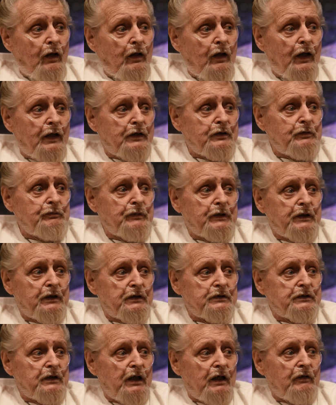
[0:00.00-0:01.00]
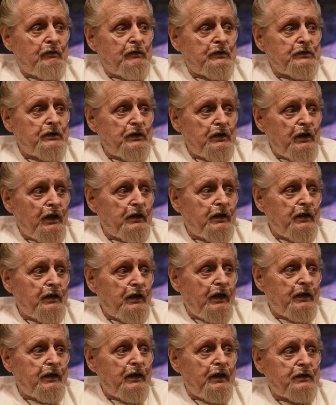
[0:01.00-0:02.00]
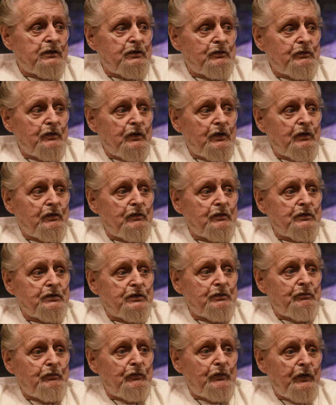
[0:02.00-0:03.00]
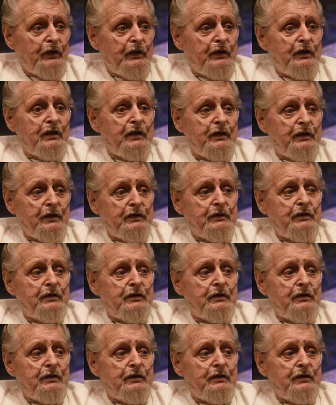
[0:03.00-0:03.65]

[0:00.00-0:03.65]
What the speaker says: That's because I was lucky. I got to work with some really,